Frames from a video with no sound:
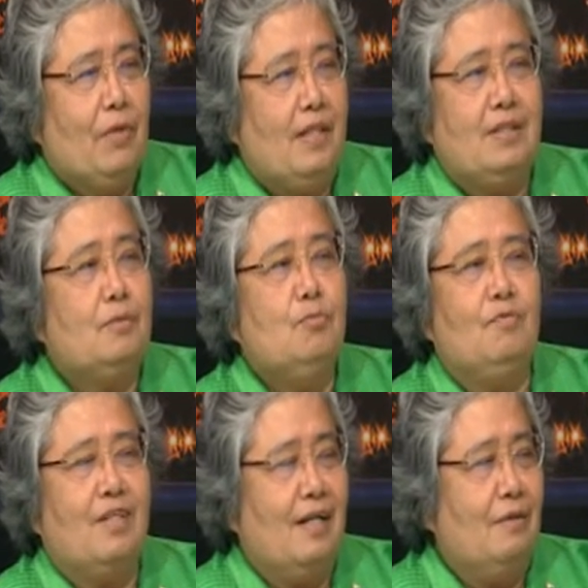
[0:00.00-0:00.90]
I just move
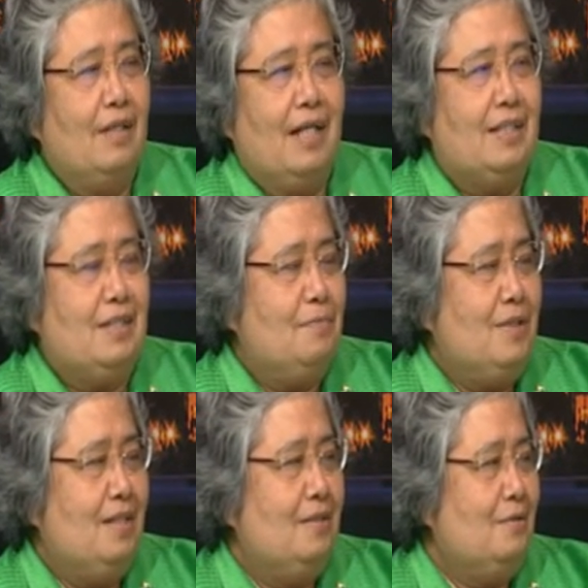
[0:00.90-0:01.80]
around like a
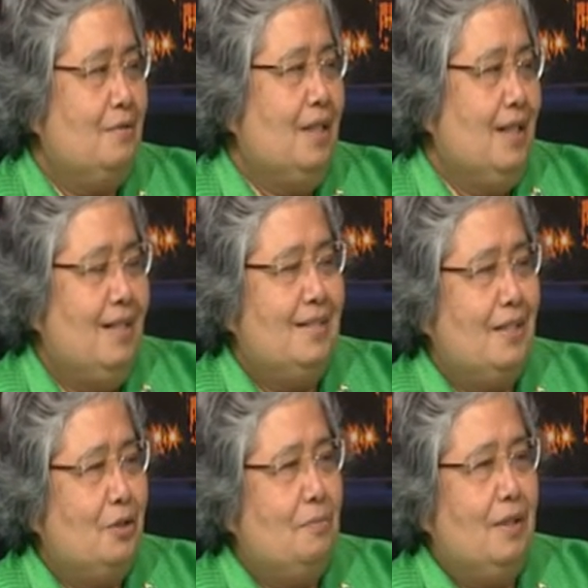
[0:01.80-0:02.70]
gypsy. So he
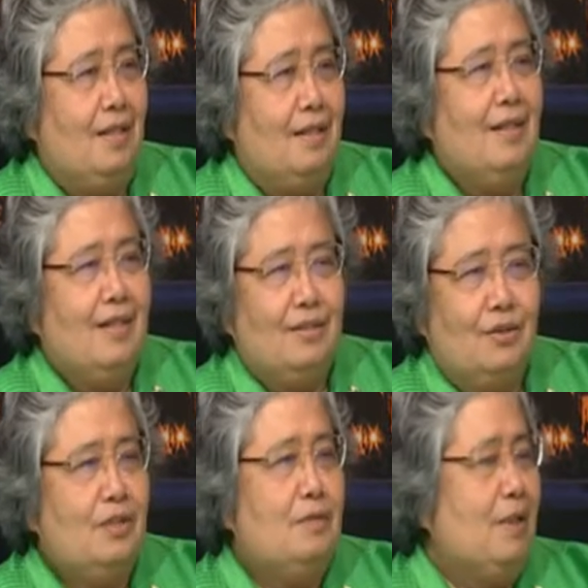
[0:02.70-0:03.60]
said to me that, so
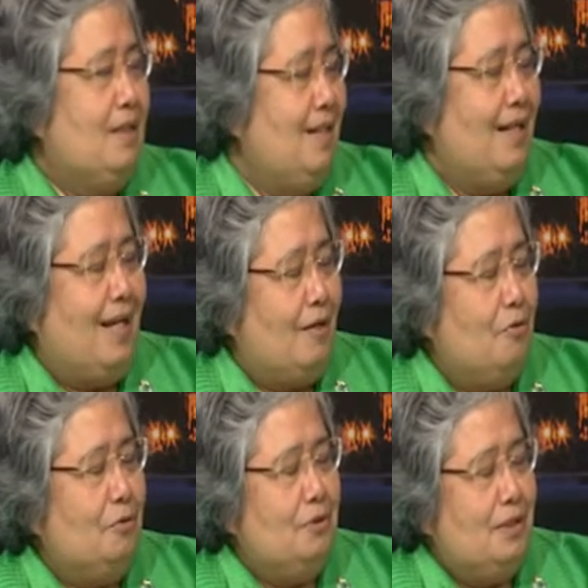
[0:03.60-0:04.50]
it's better that I
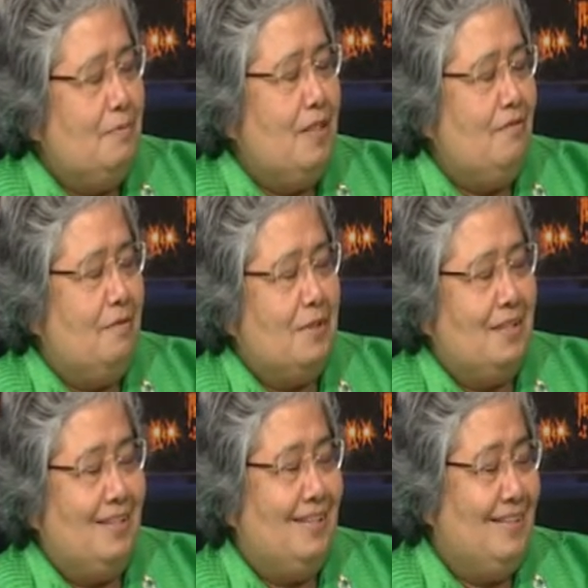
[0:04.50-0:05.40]
call you gypsy
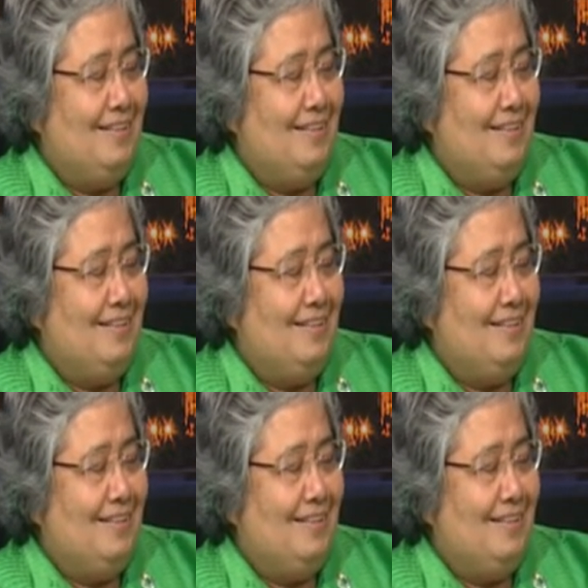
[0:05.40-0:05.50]
pharmacist.